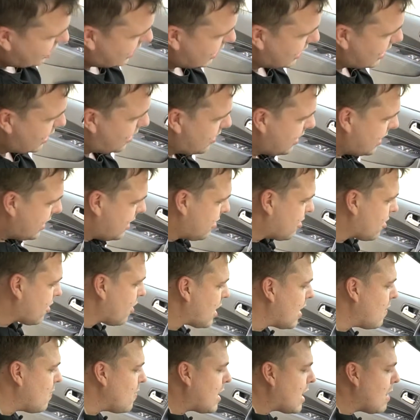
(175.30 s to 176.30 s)
down here, so I
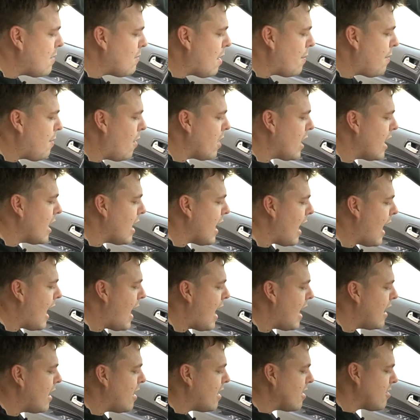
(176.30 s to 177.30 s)
keep the key in my pocket
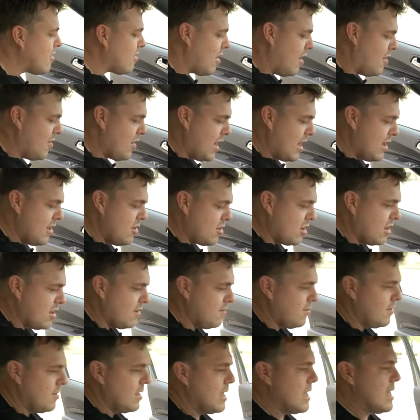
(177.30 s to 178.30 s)
and I start the engine.
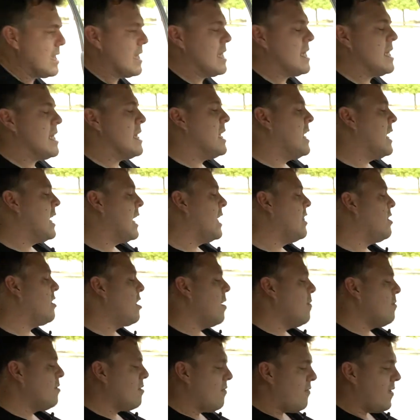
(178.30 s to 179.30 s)
In
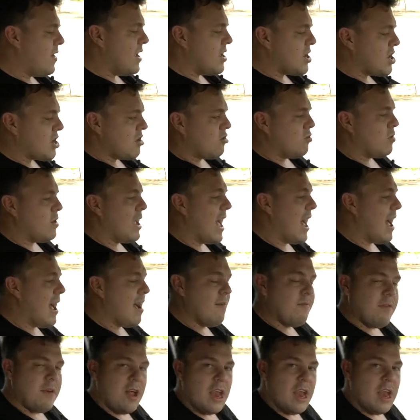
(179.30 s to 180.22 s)
terms of features, we have a